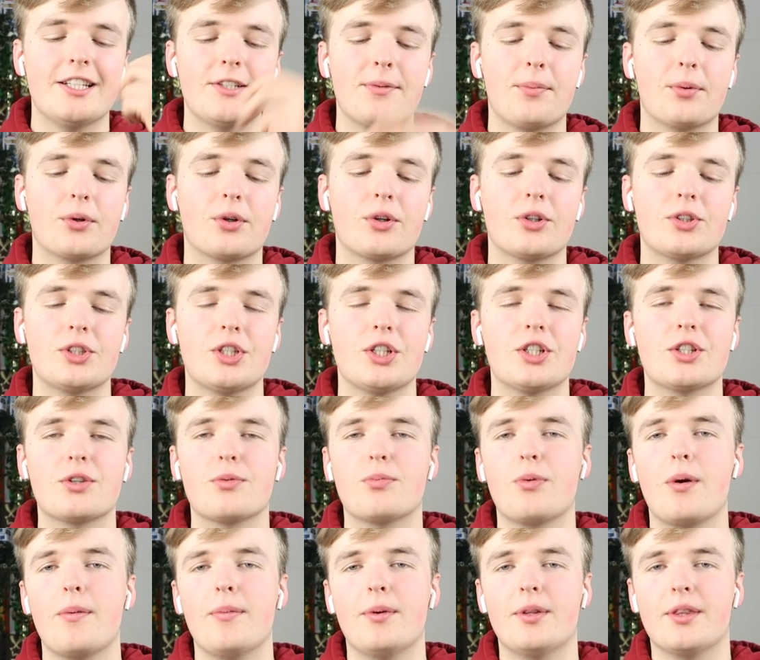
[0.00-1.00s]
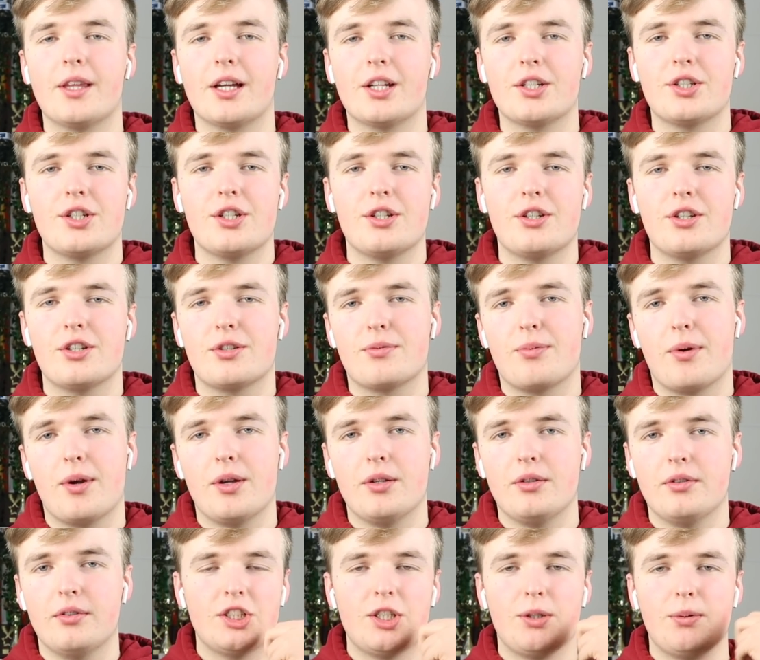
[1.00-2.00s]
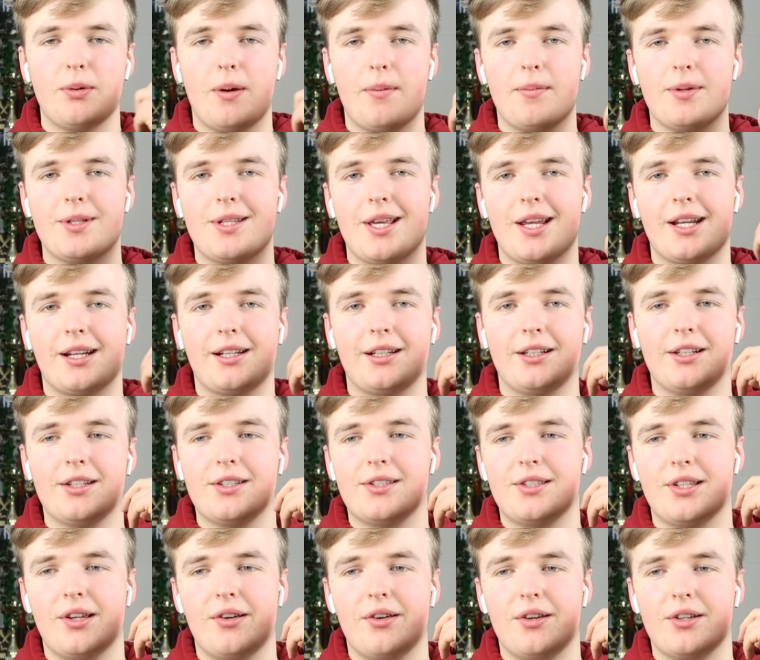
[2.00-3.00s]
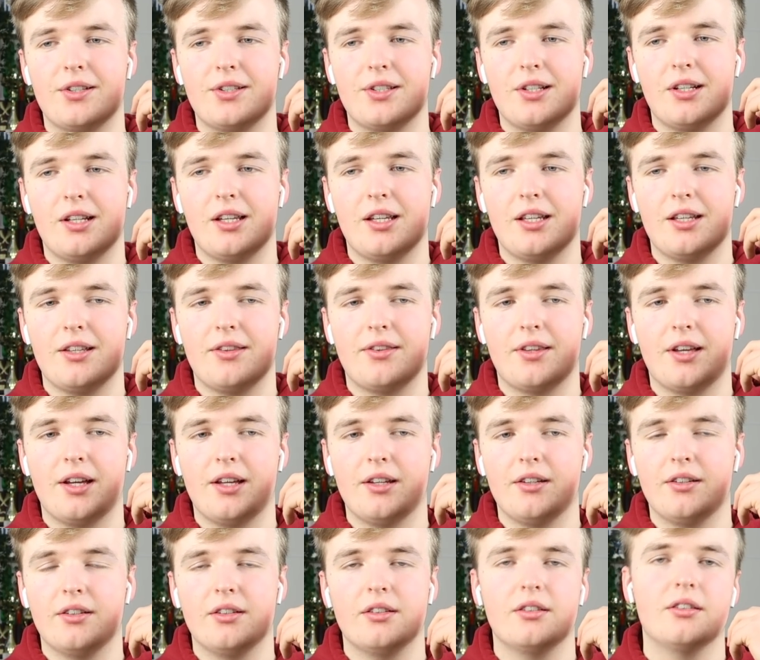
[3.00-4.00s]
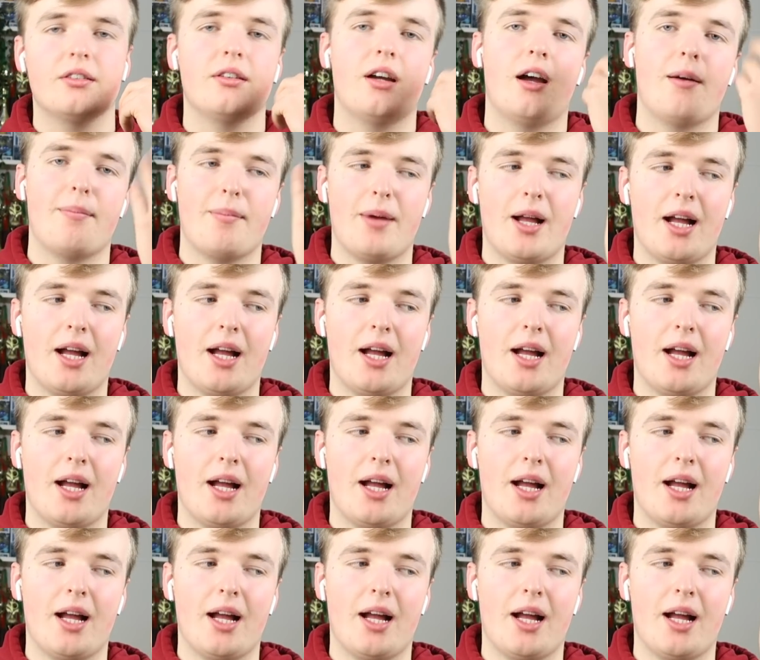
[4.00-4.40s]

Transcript: Is it because she's a woman that she just won't she won't be taken as seriously than a